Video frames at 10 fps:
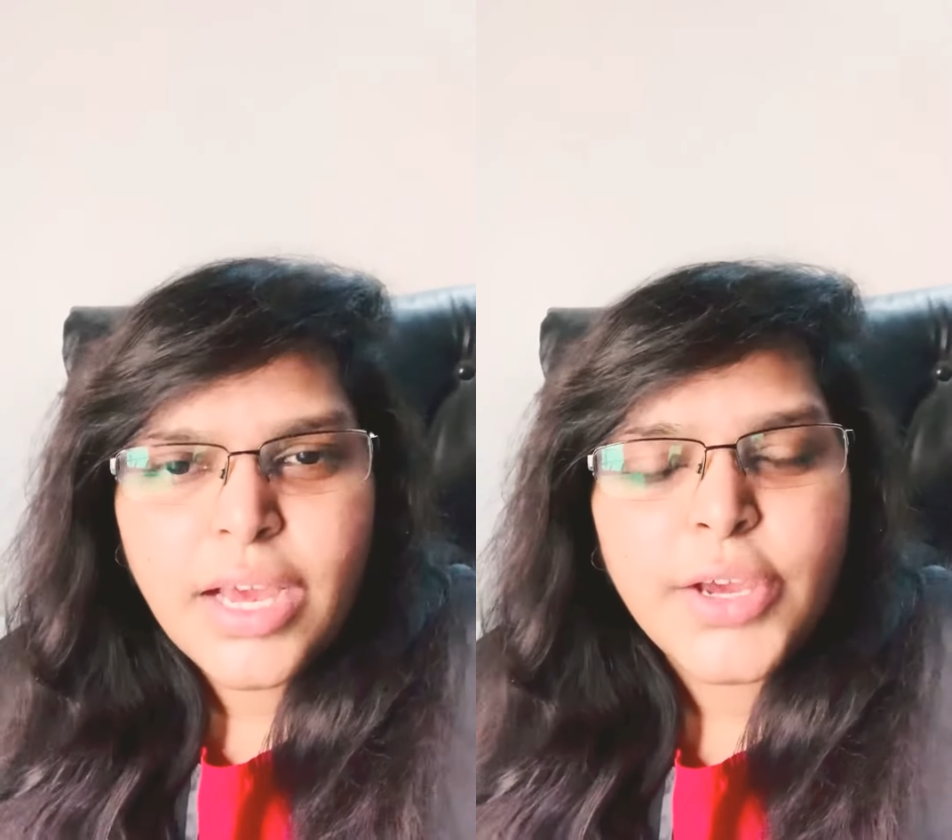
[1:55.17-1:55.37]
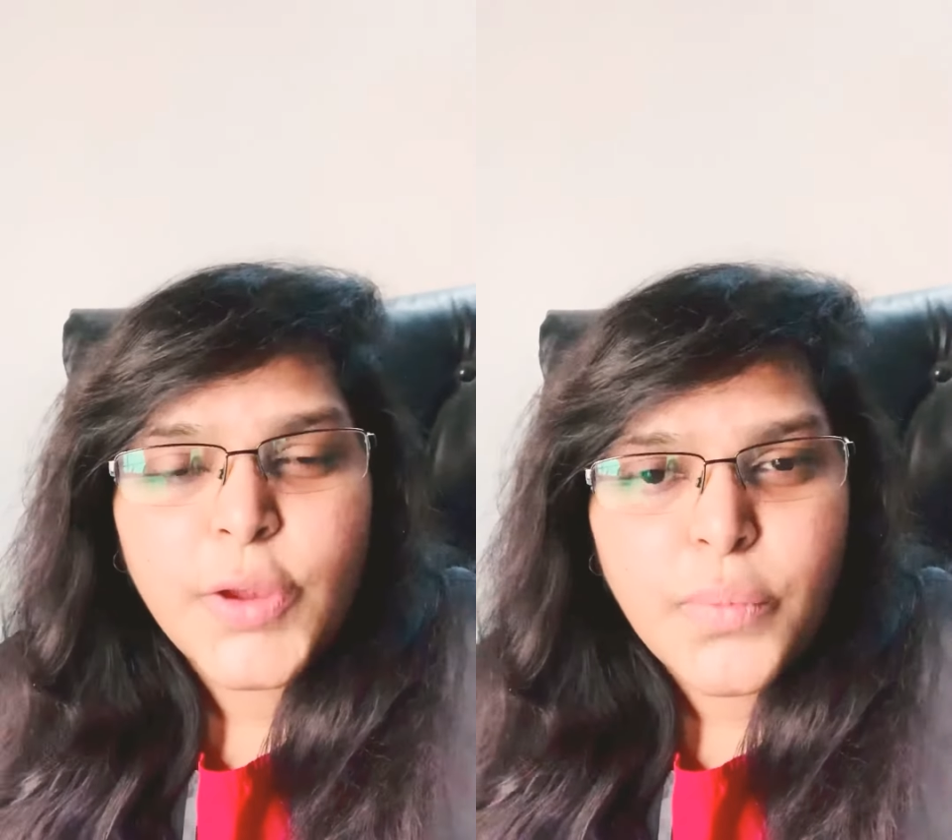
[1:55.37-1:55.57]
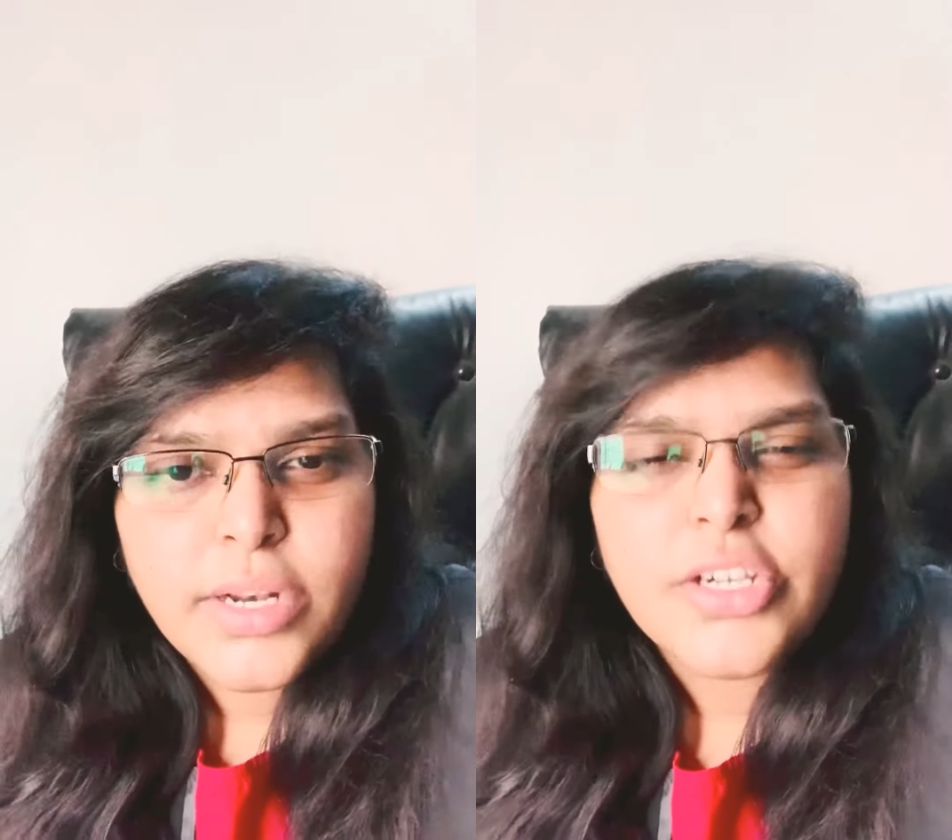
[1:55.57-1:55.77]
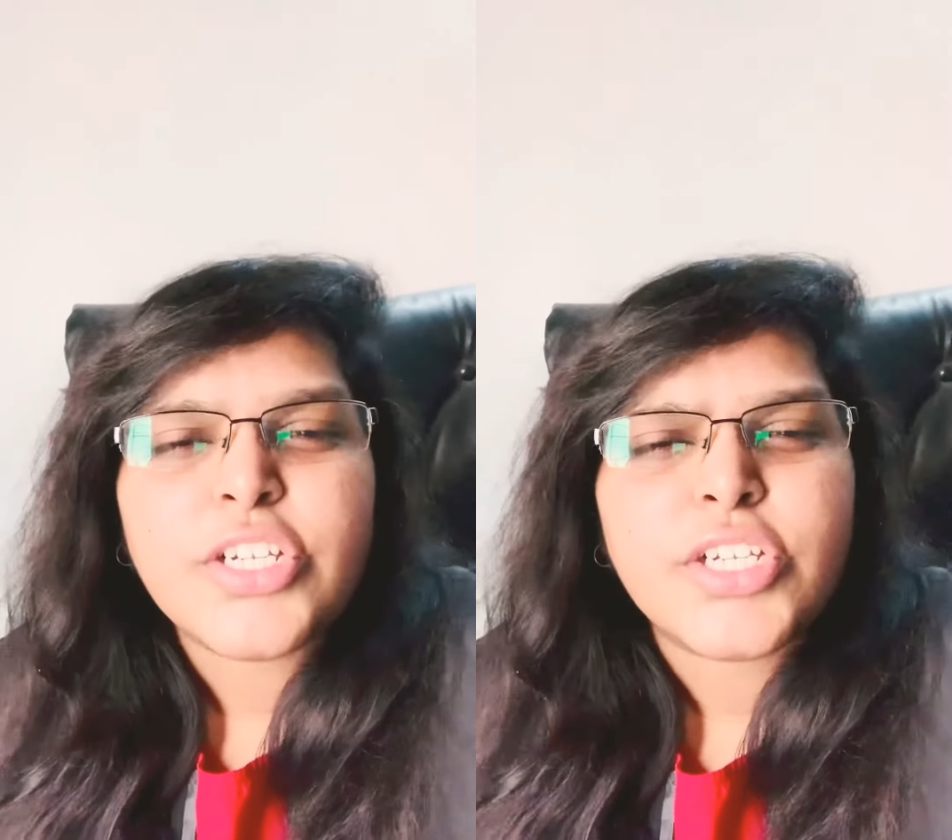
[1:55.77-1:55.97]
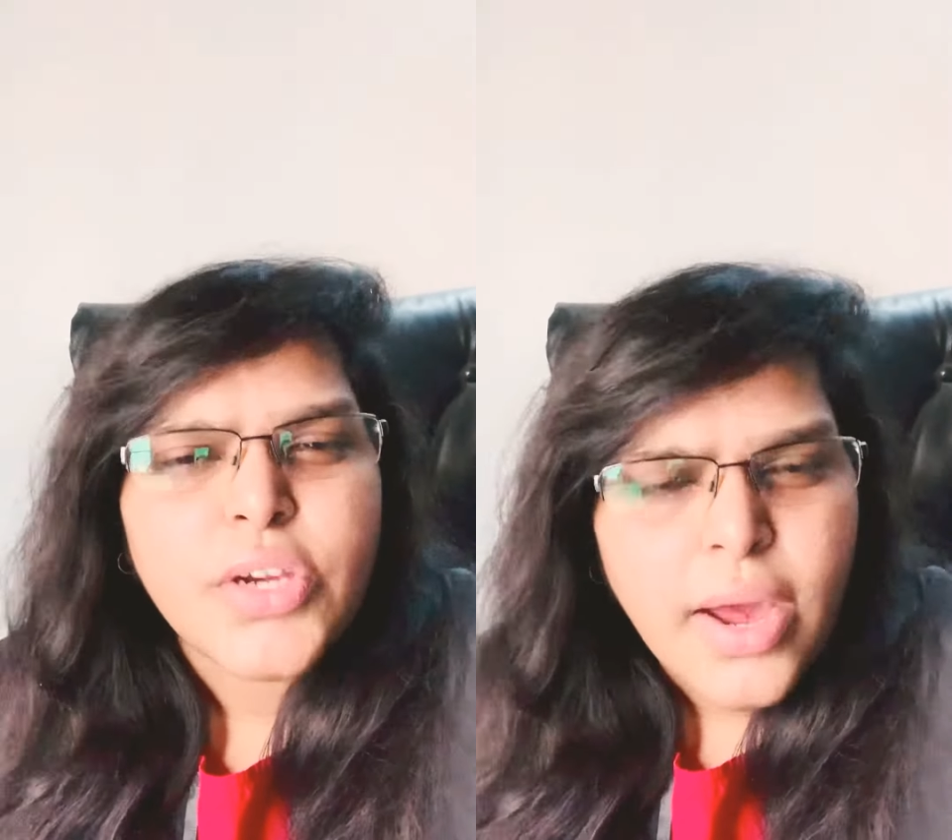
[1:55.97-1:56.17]
You will
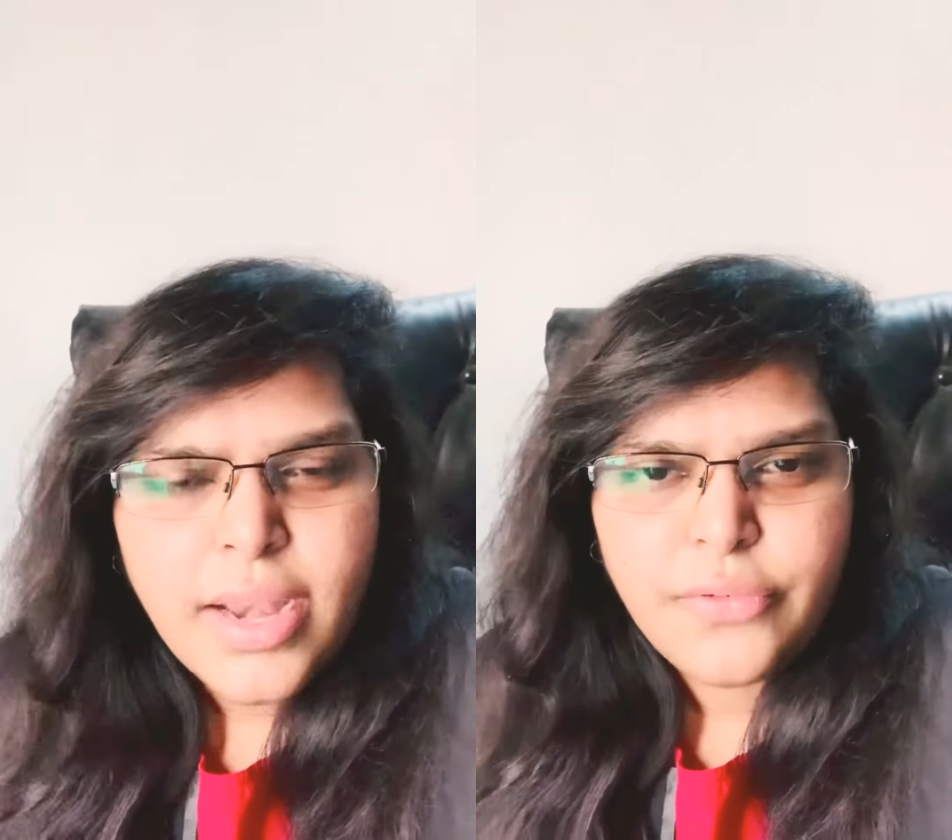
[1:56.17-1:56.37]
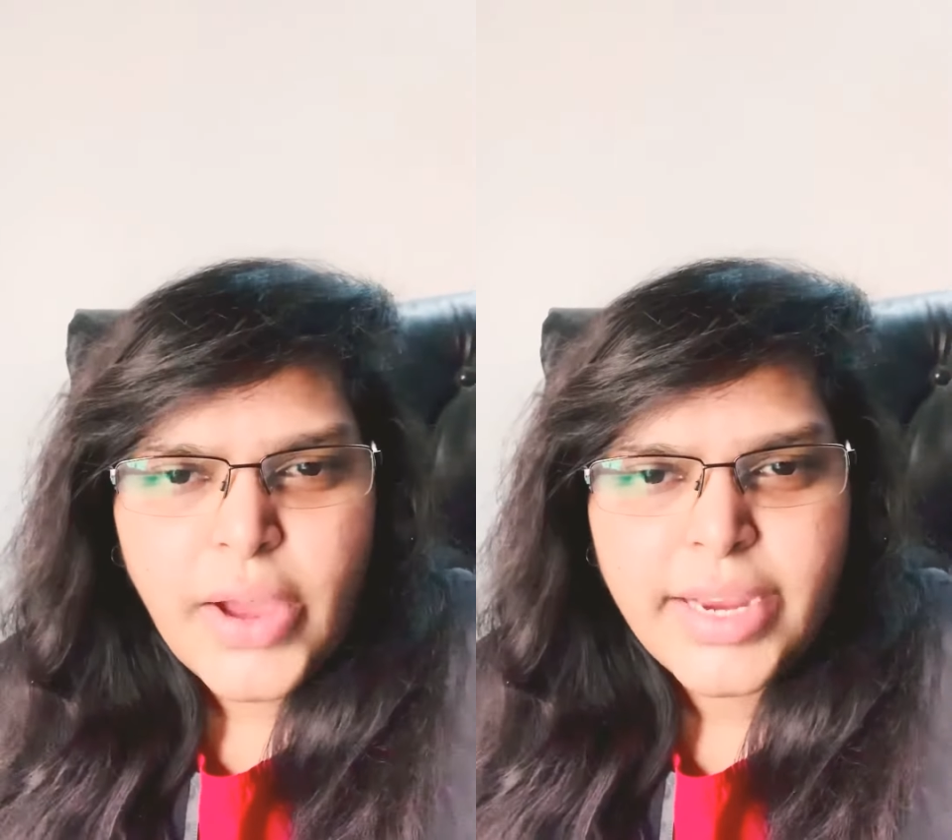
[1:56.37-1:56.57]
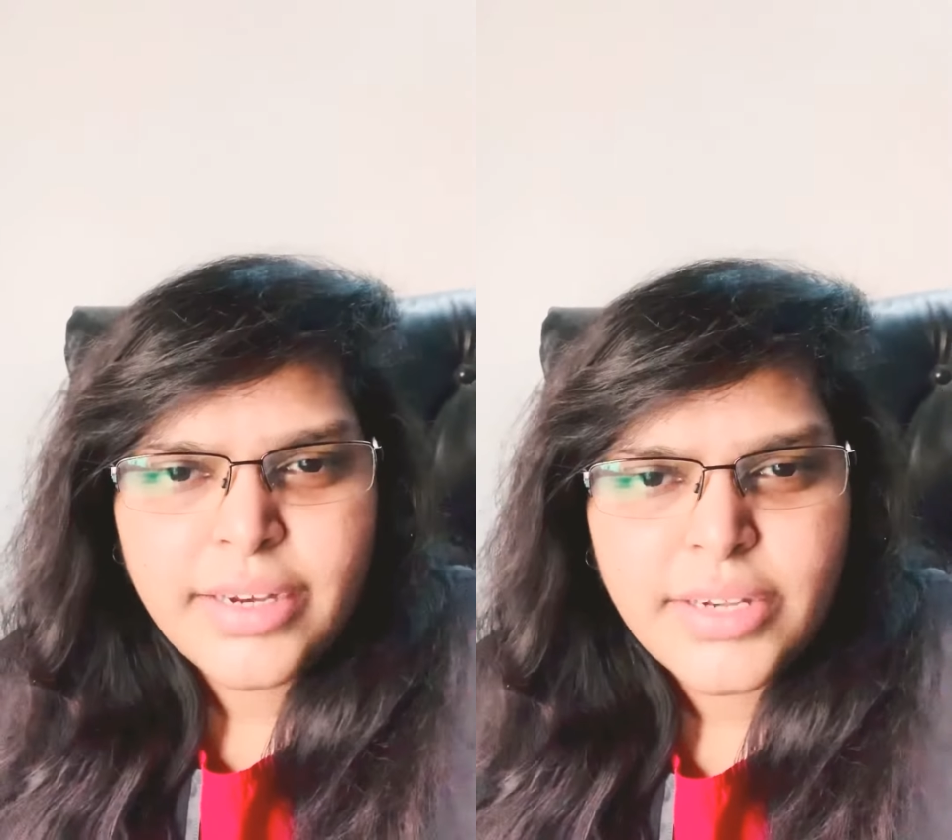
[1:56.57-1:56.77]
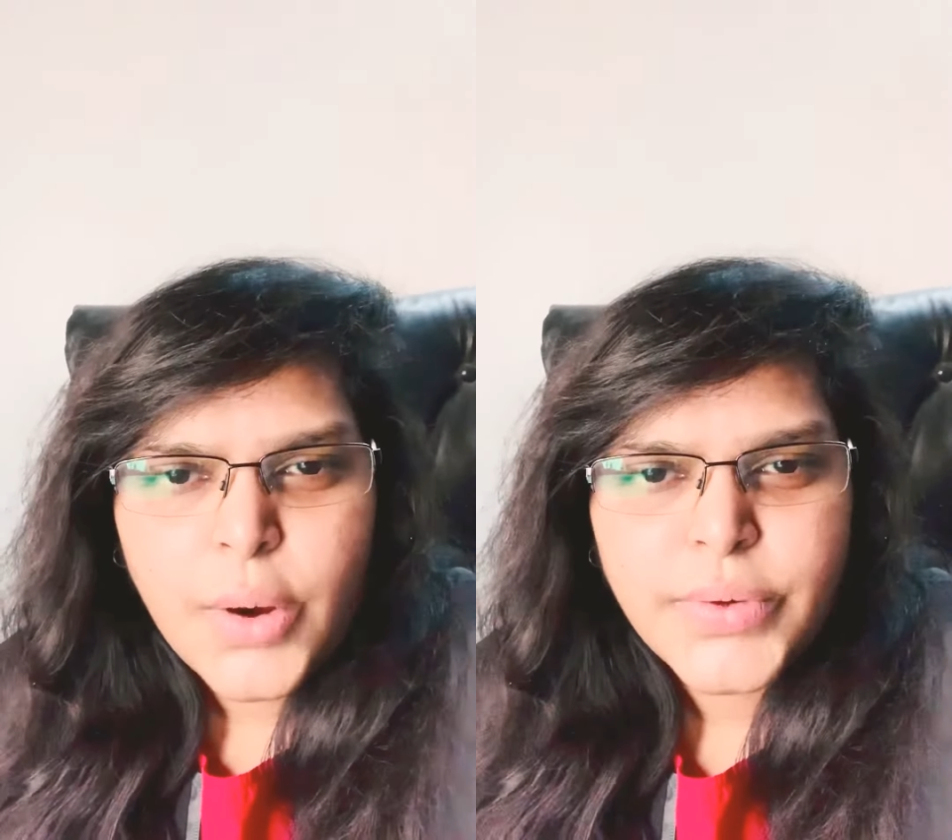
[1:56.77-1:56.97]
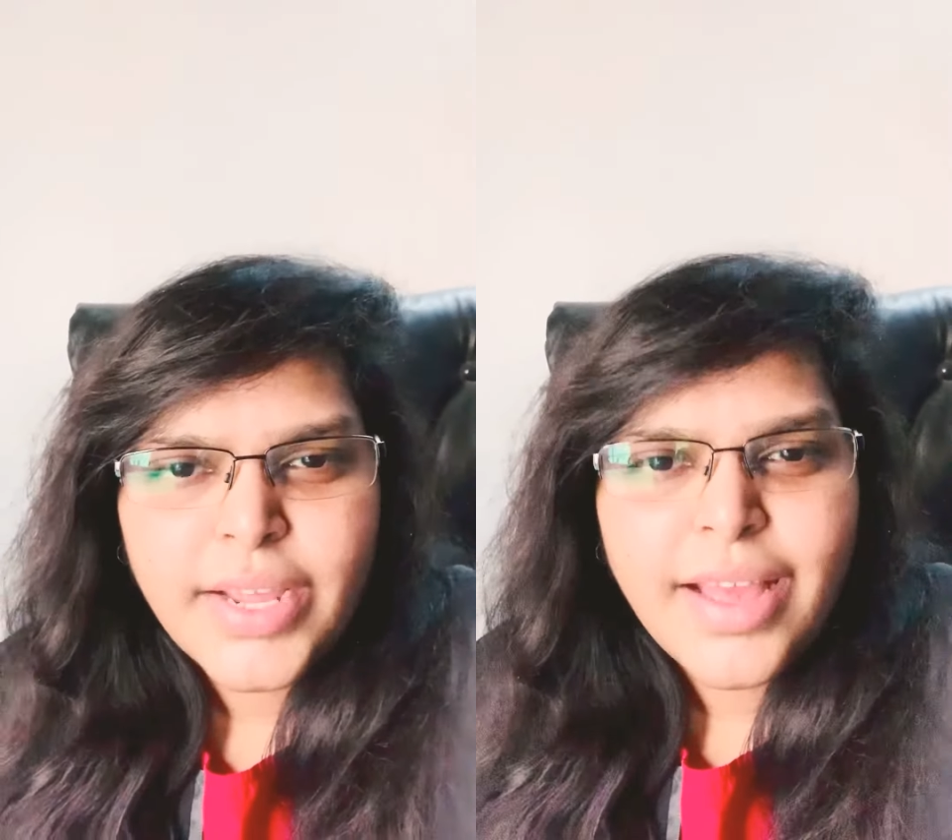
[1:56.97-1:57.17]
surely find it
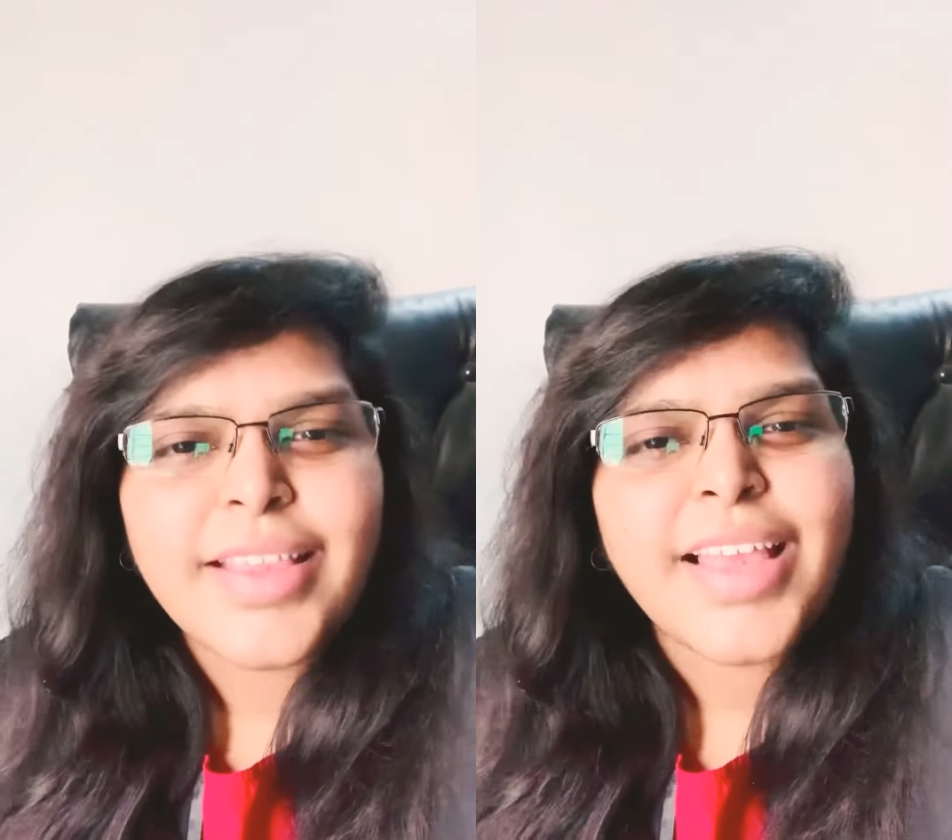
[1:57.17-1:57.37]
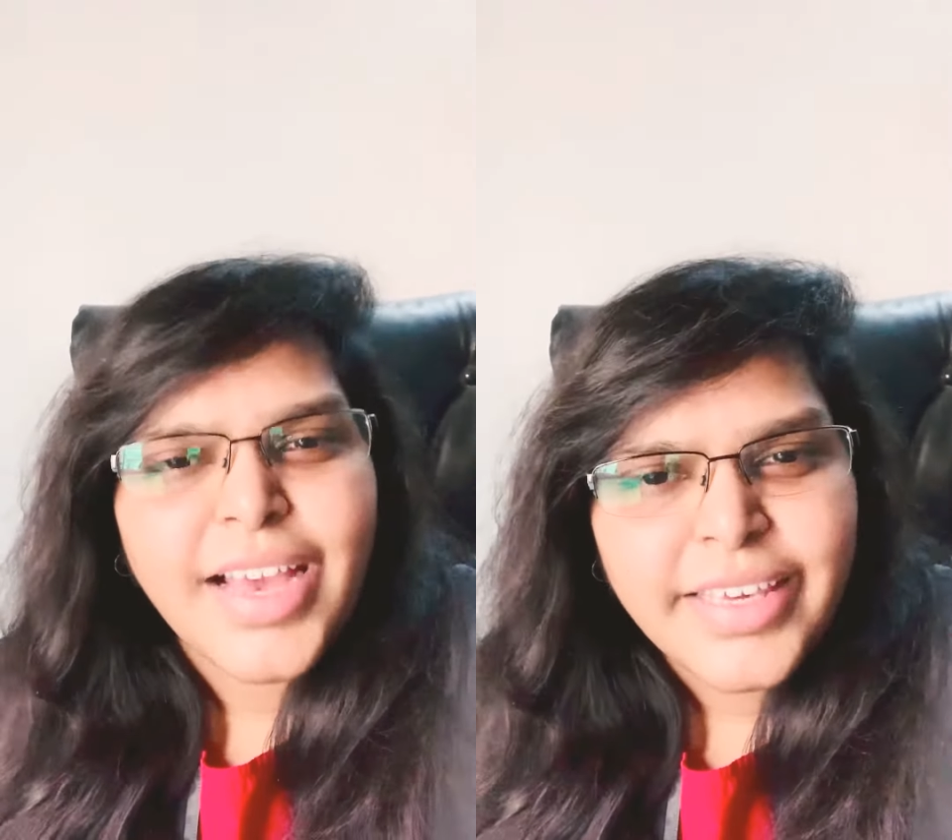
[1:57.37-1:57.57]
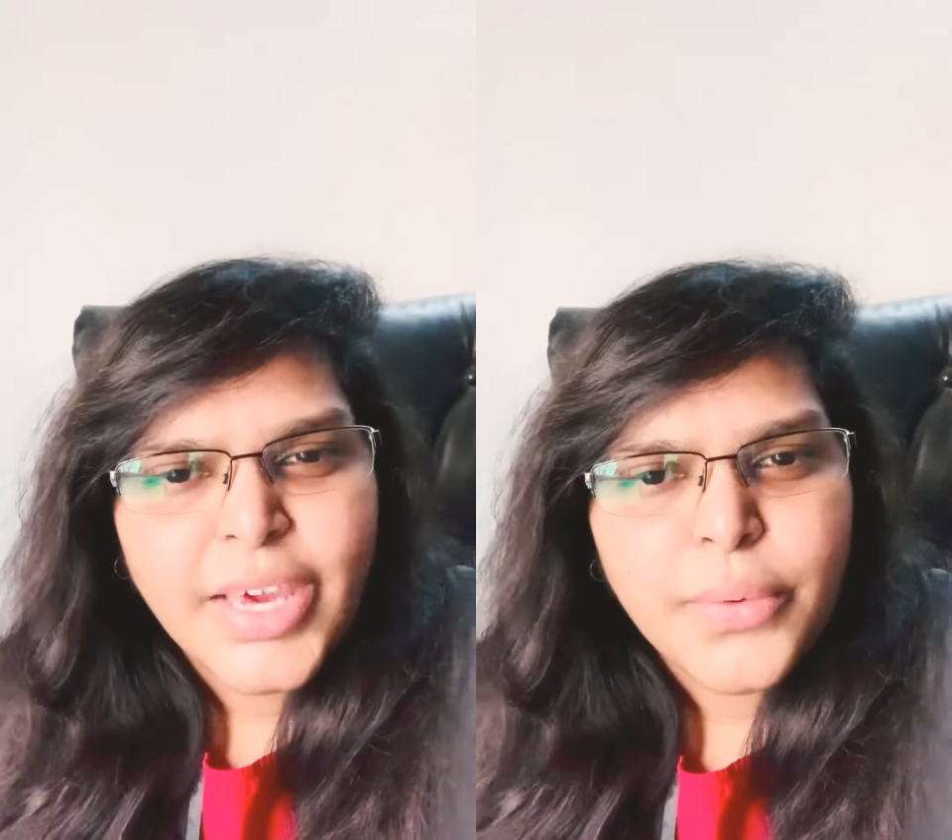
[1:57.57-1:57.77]
out. Thank you.